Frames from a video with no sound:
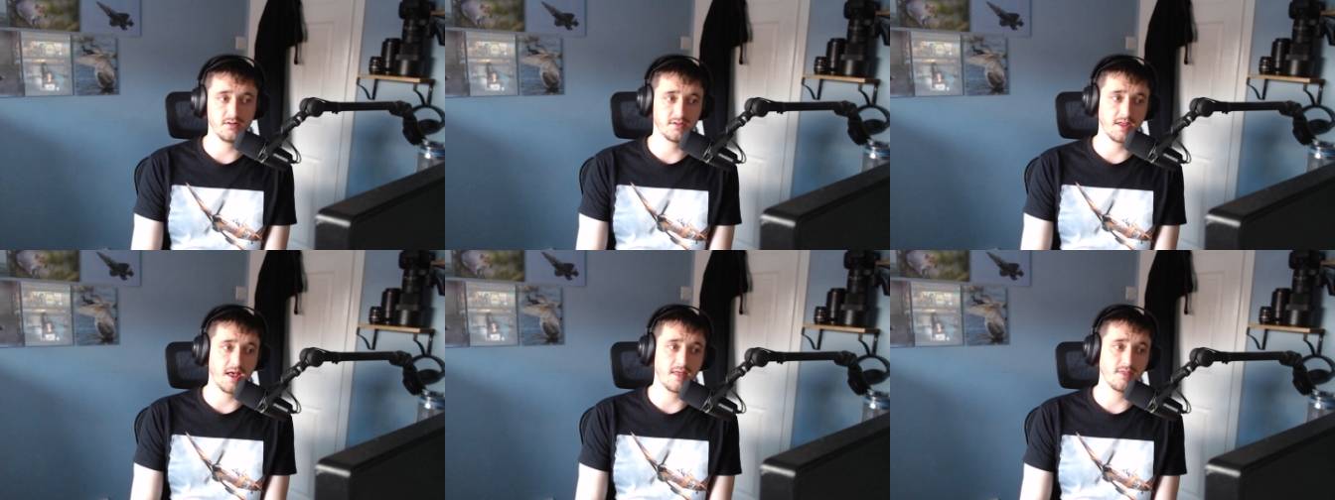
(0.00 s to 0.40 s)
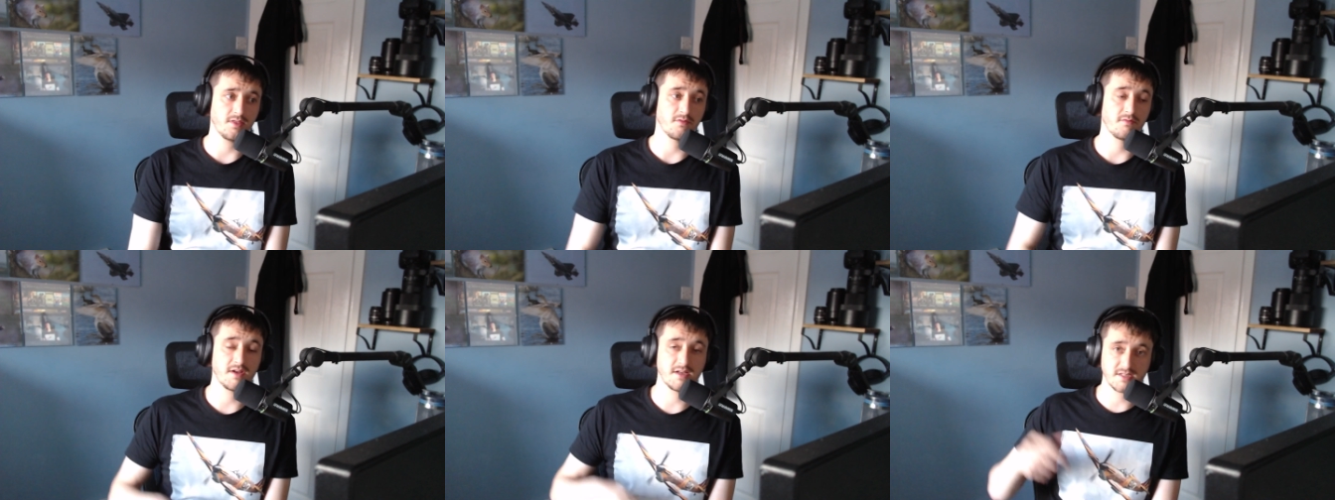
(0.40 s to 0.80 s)
then
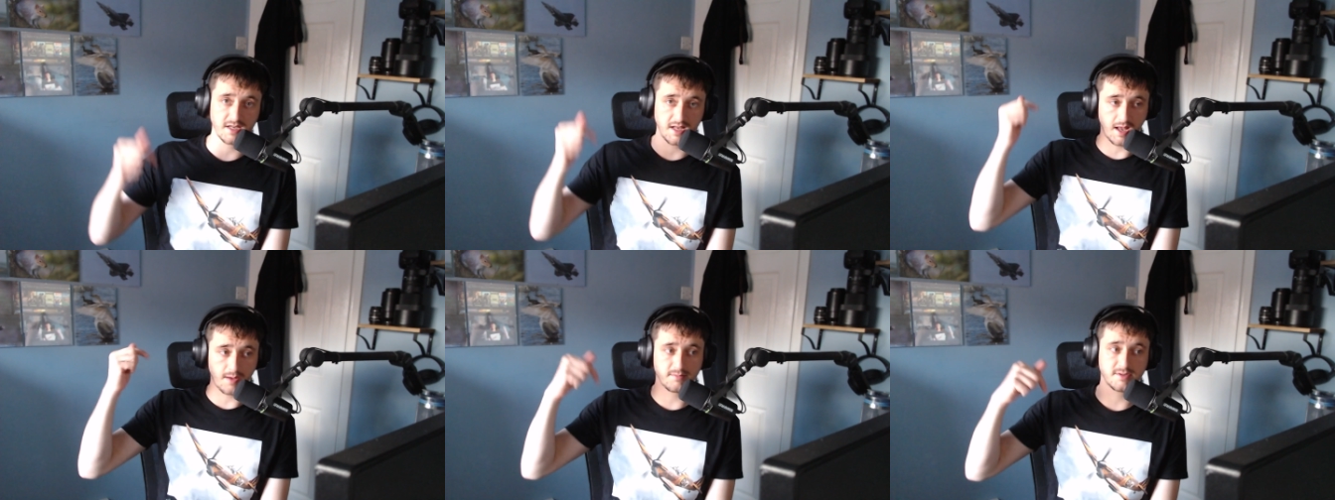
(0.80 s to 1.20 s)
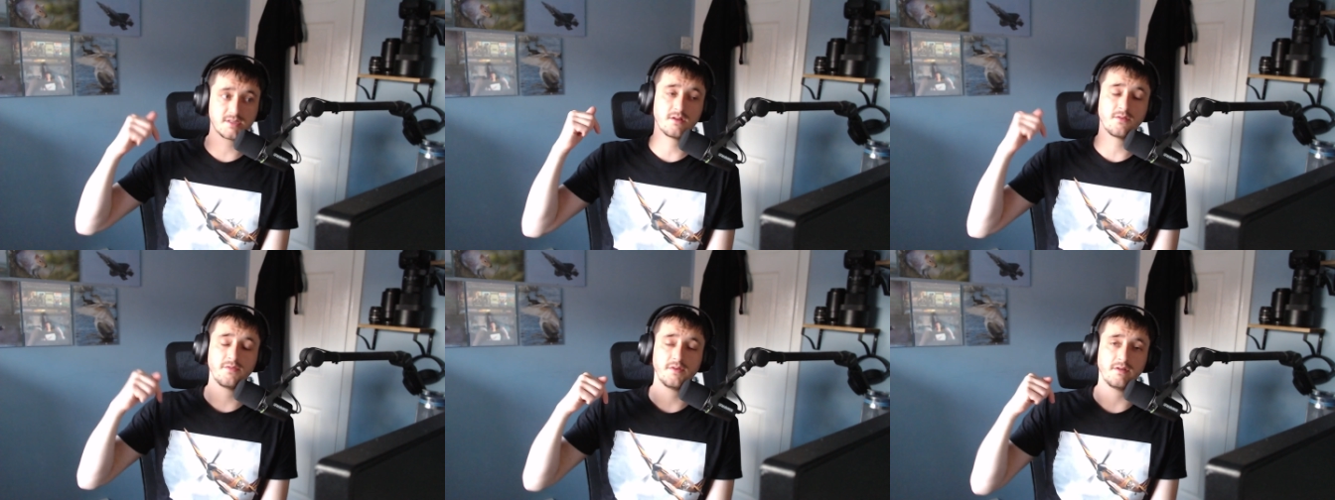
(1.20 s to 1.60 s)
there is an
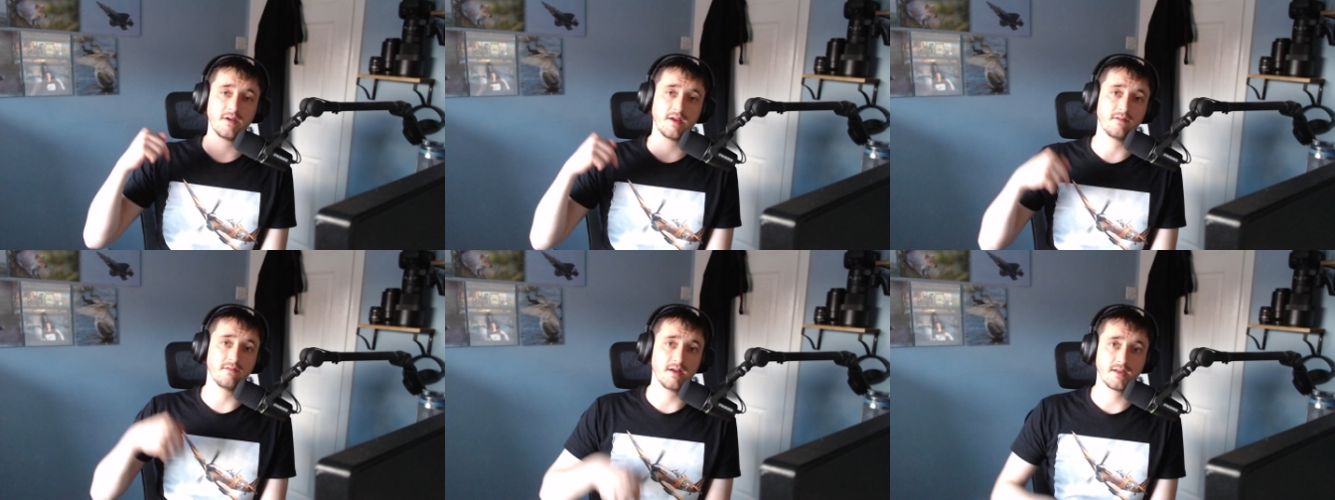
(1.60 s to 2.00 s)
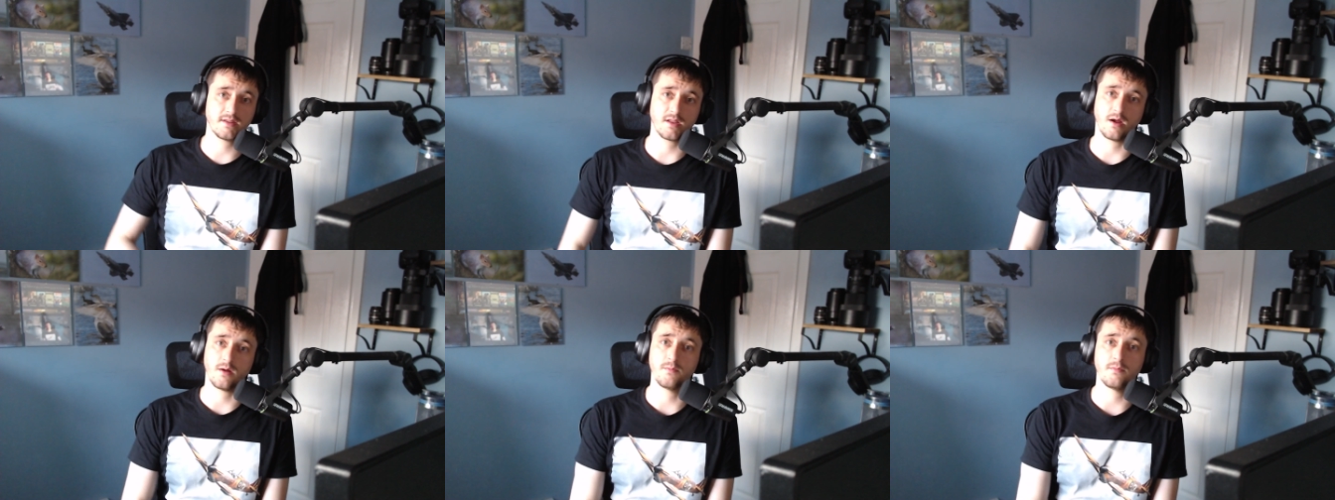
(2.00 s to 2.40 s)
Amazon affiliate link
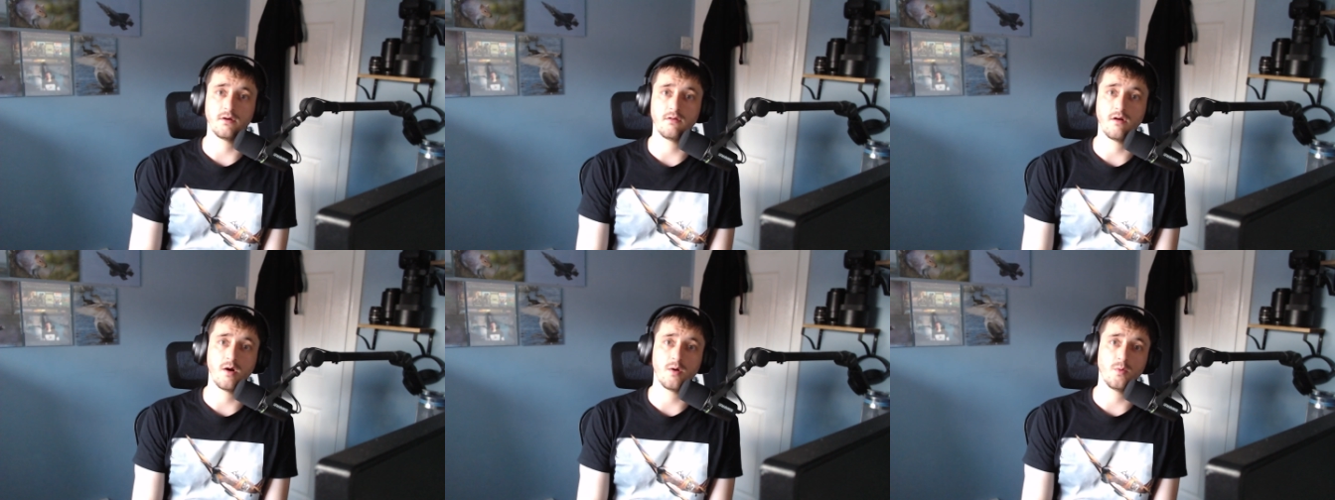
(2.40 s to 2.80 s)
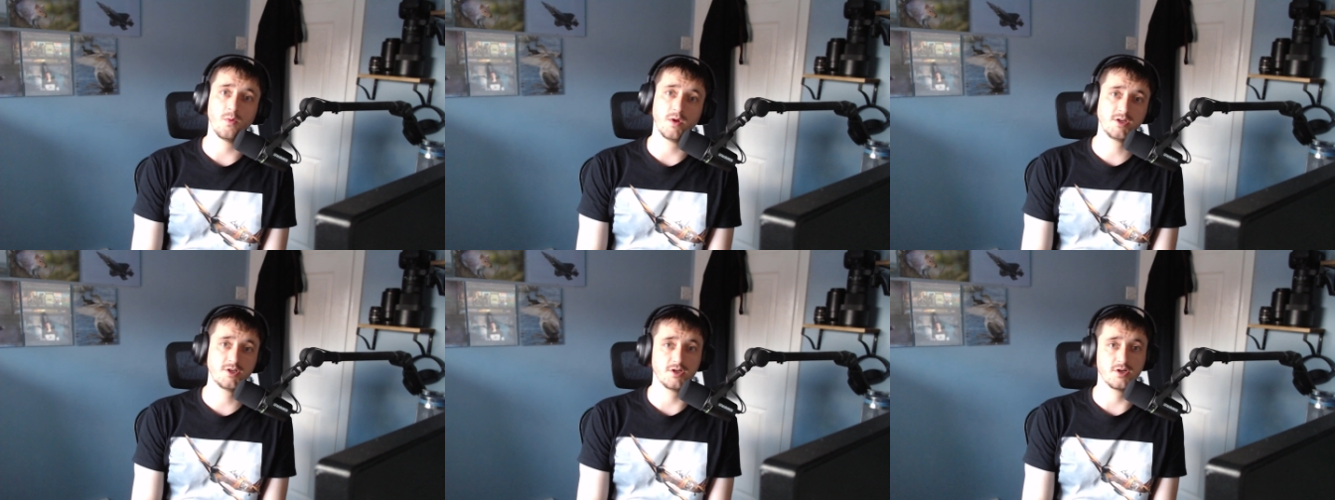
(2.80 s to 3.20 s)
down below
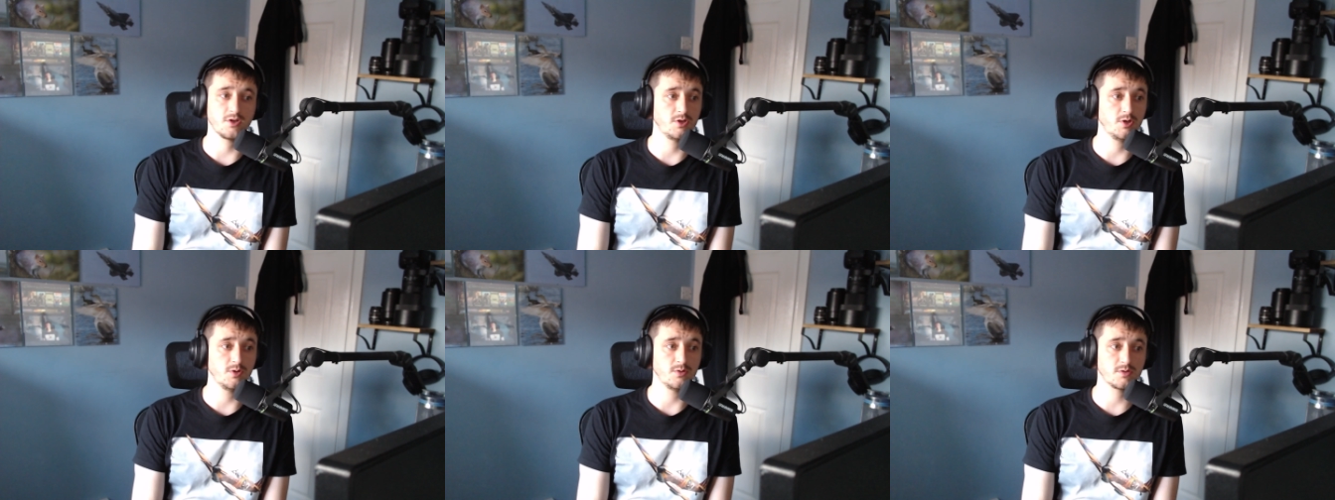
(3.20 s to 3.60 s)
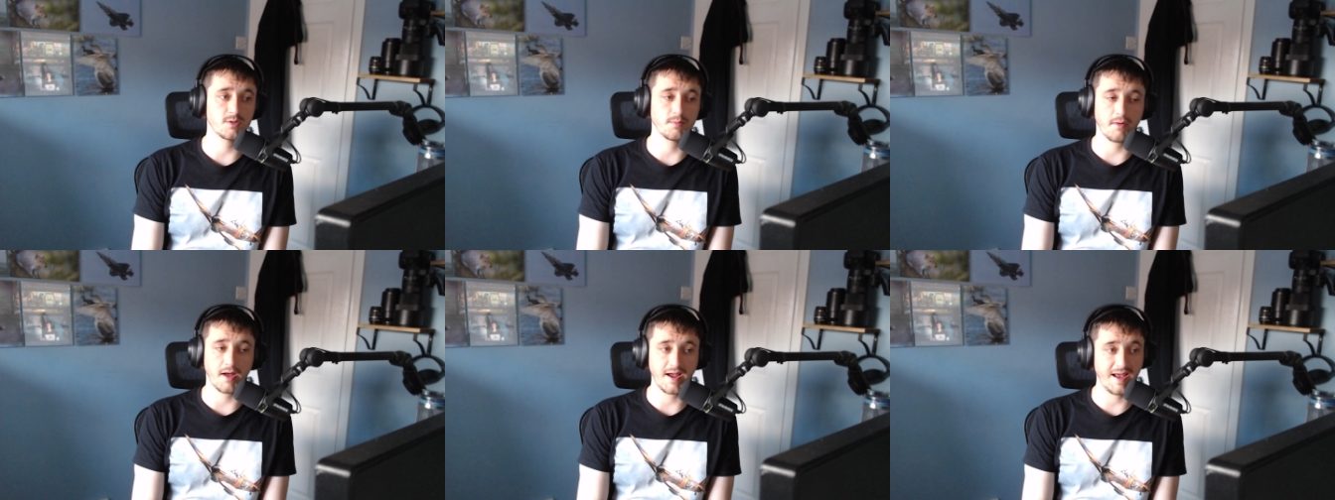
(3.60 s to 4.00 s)
which you can use to
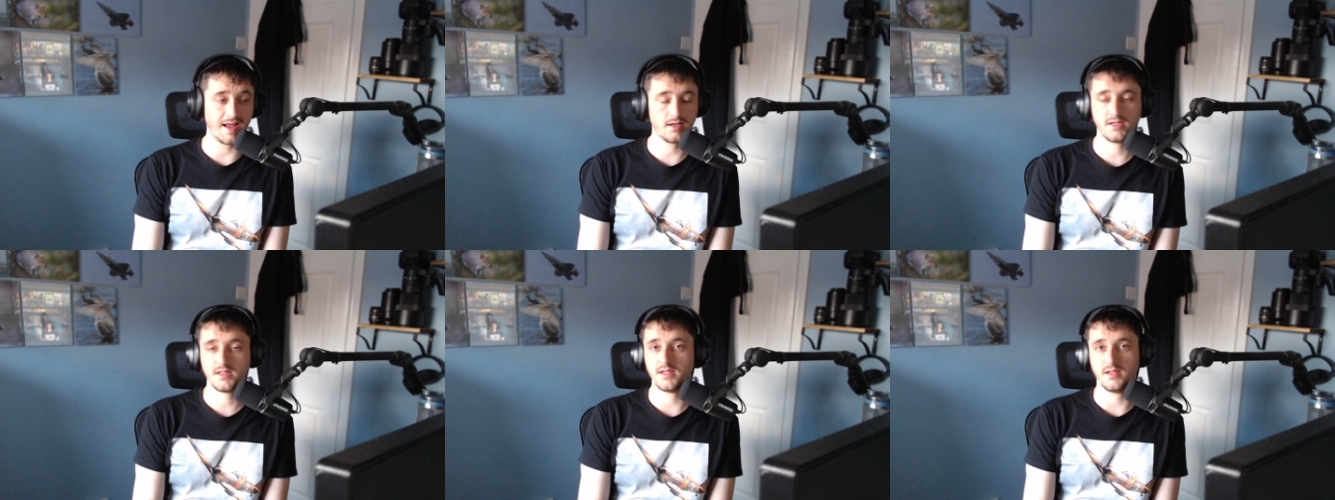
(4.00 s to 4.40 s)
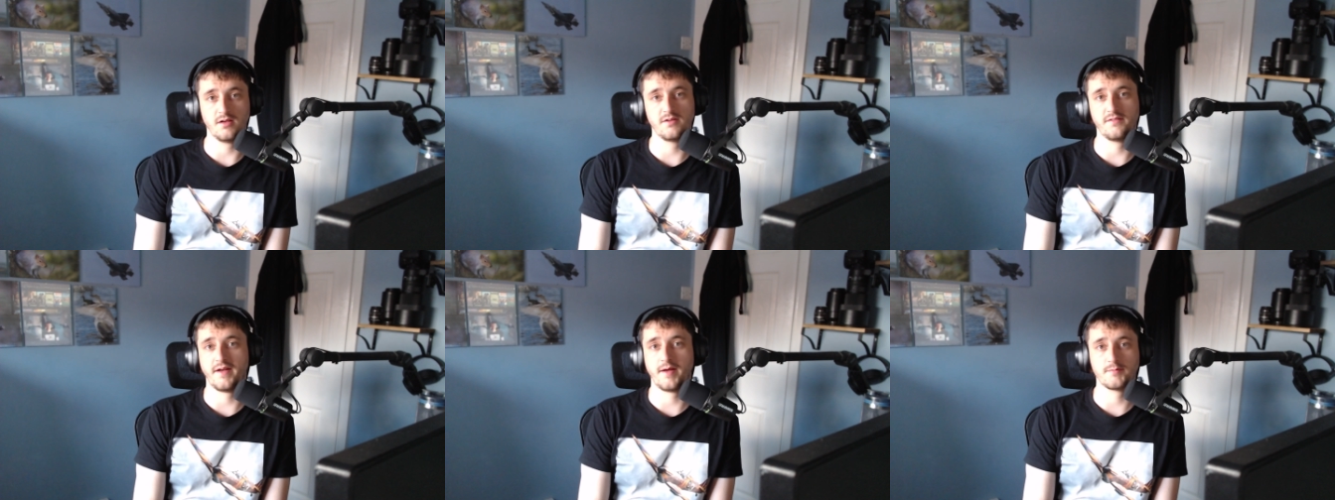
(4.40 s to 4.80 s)
buy anything
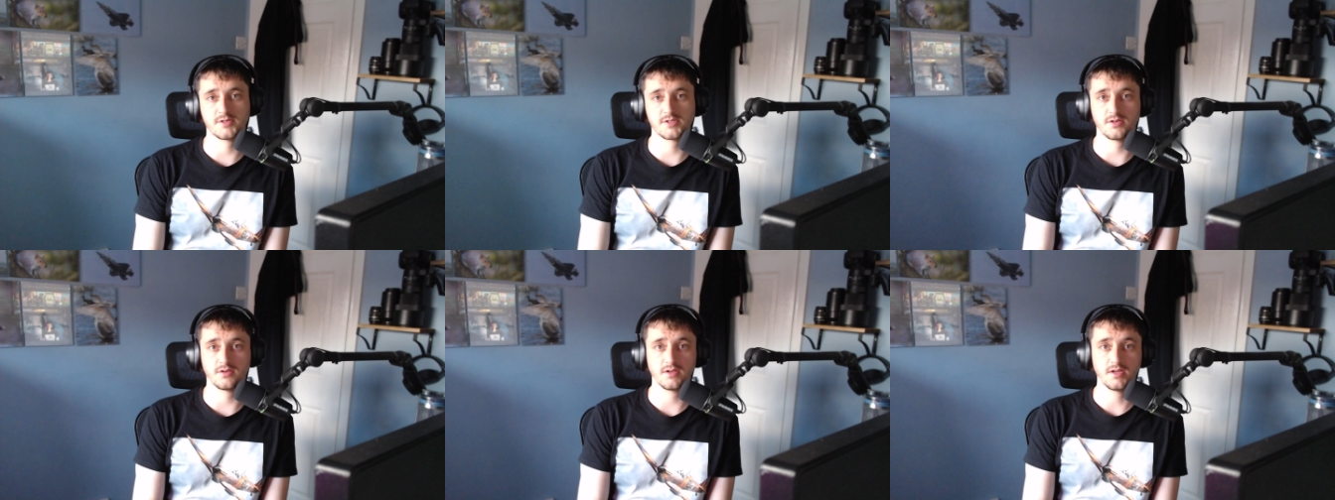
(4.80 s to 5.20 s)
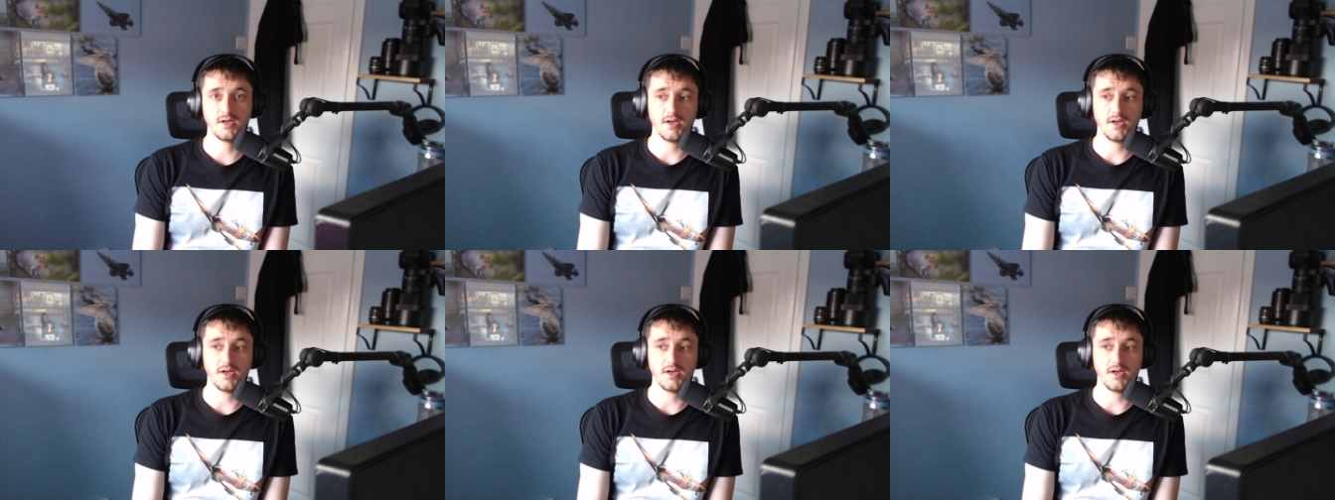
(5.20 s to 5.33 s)
off Amazon,